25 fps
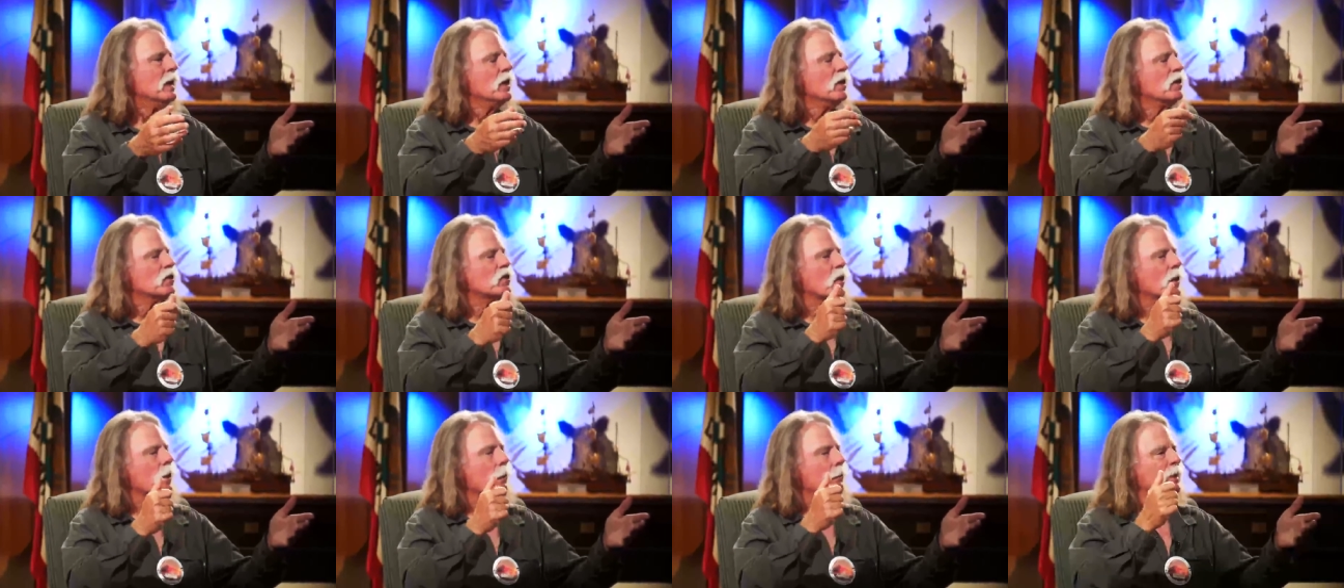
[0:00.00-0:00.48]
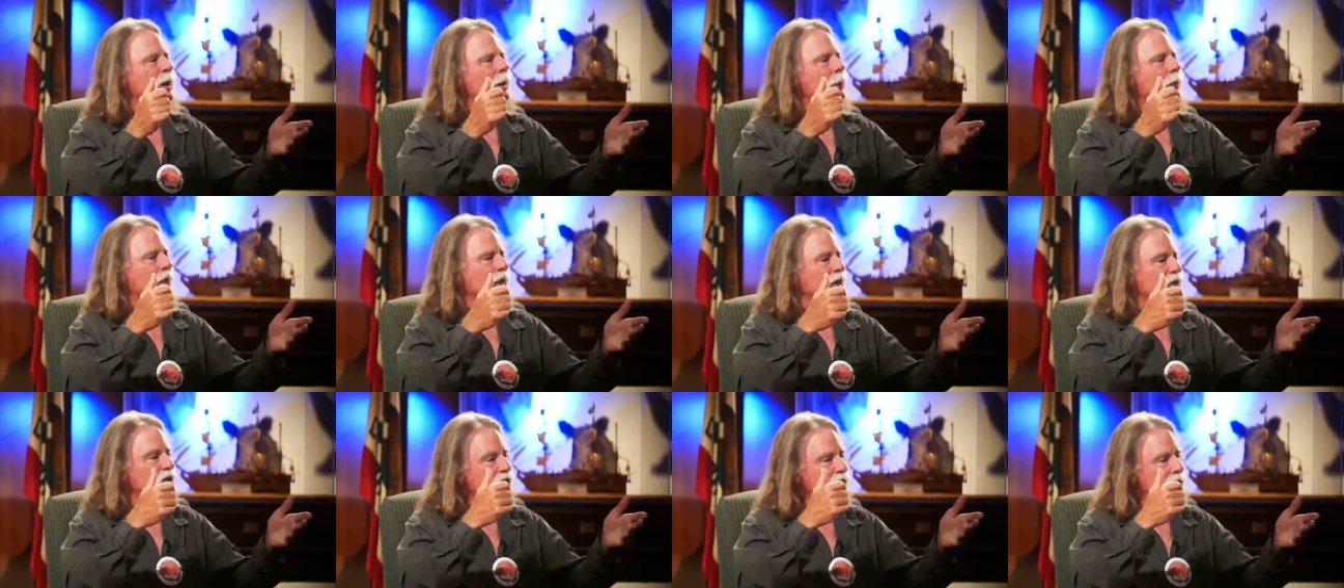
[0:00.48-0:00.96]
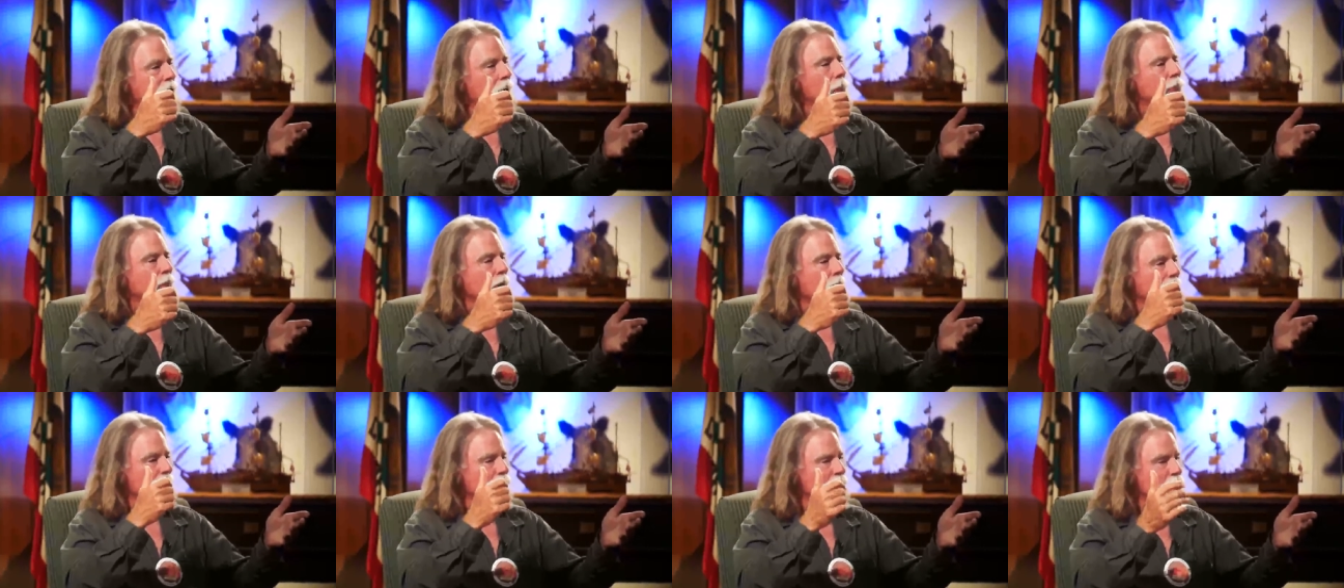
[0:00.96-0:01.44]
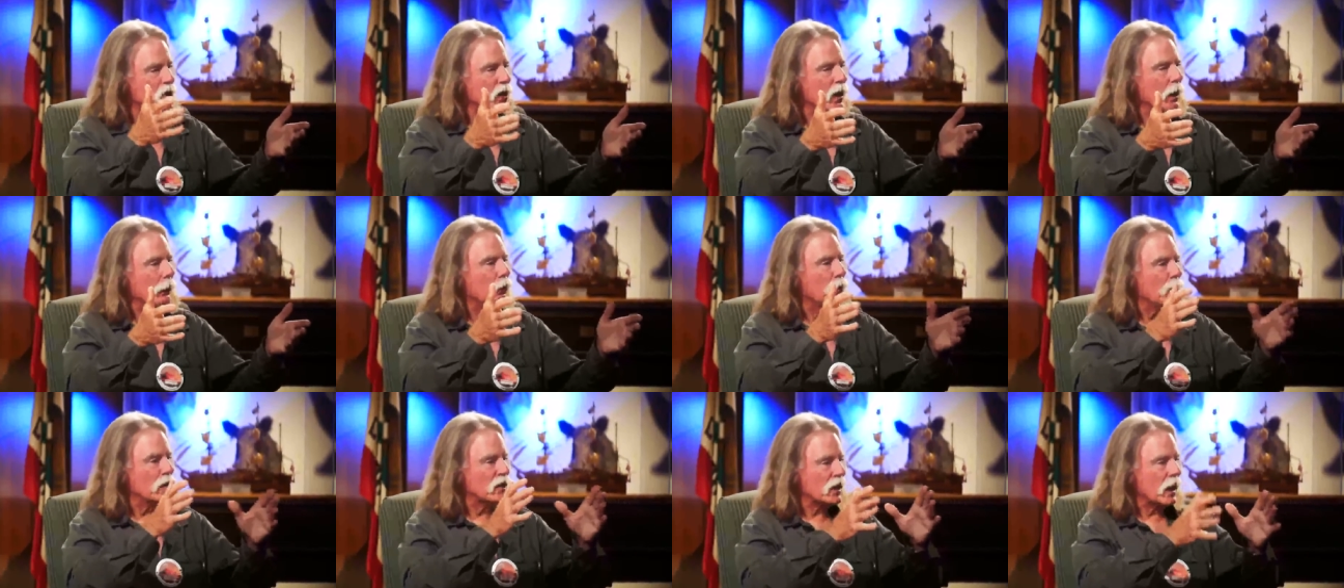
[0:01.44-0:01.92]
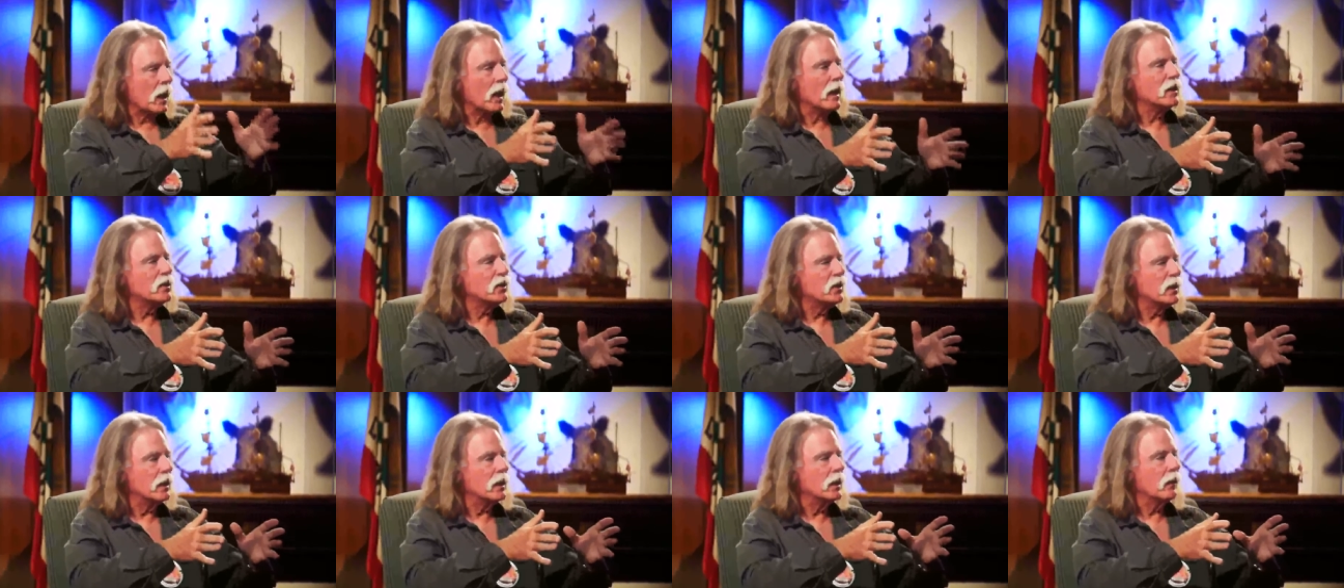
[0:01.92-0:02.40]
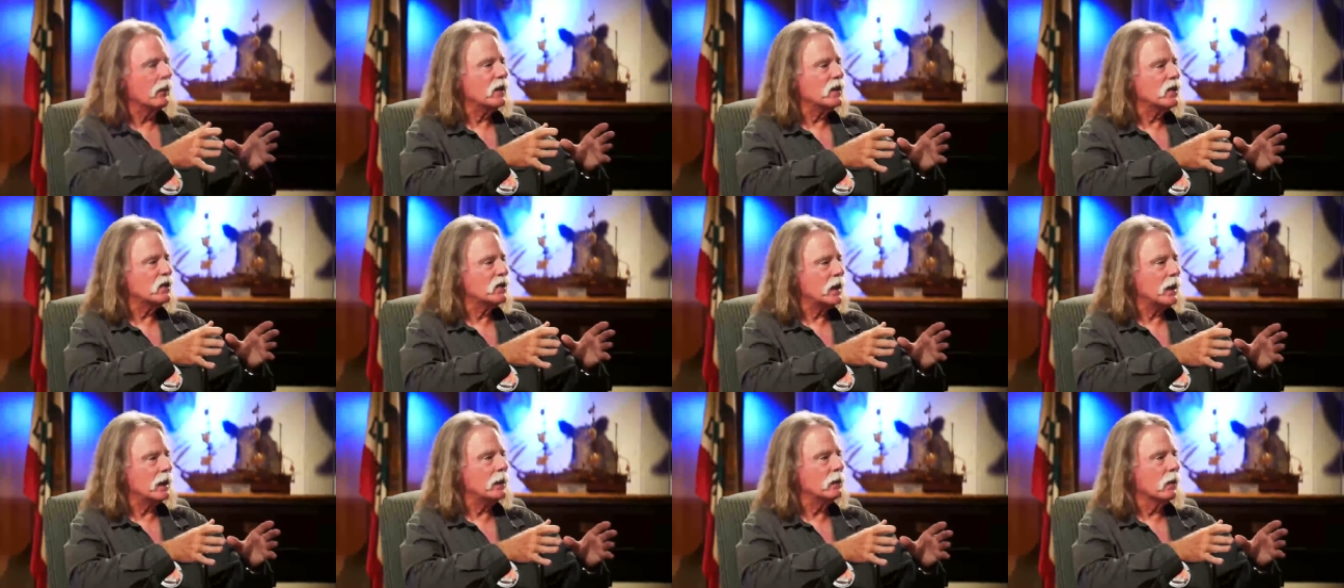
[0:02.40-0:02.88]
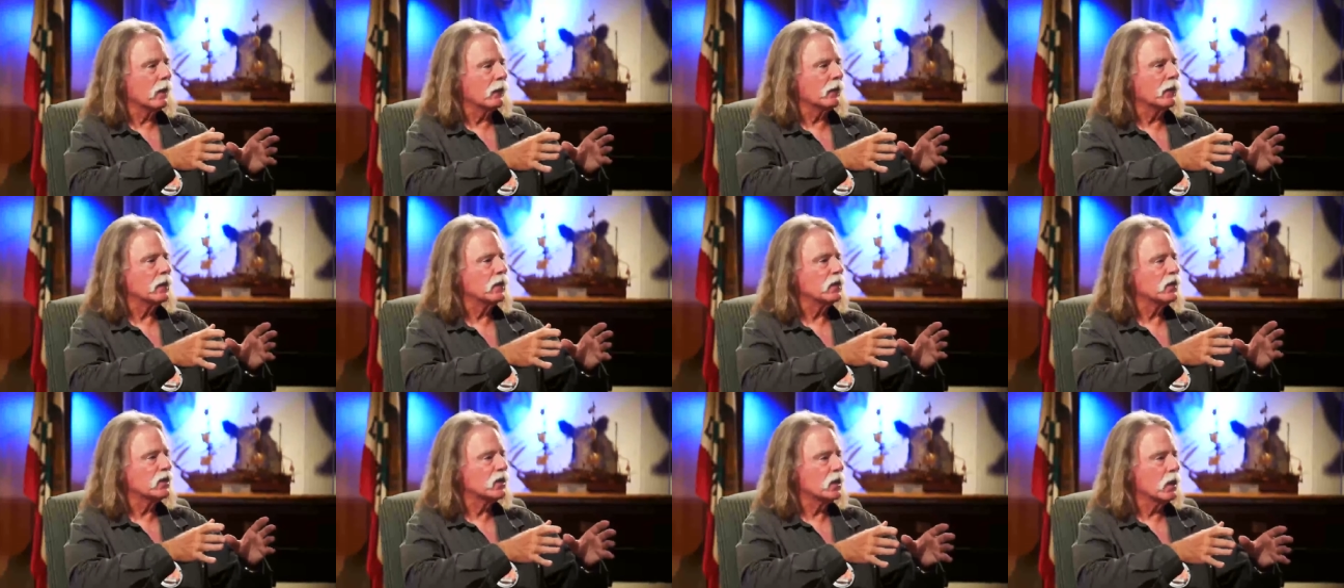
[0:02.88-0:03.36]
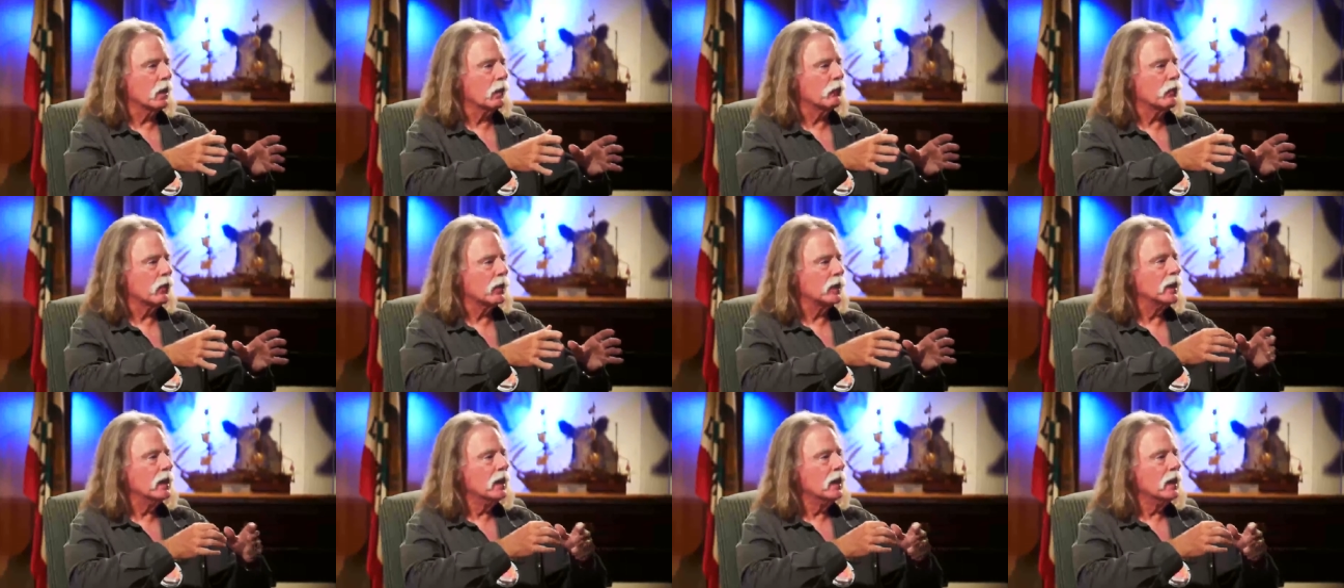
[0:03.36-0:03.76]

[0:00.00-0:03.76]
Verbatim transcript: So the people they slept on the ship, which iced in, and they stayed on the Discovery.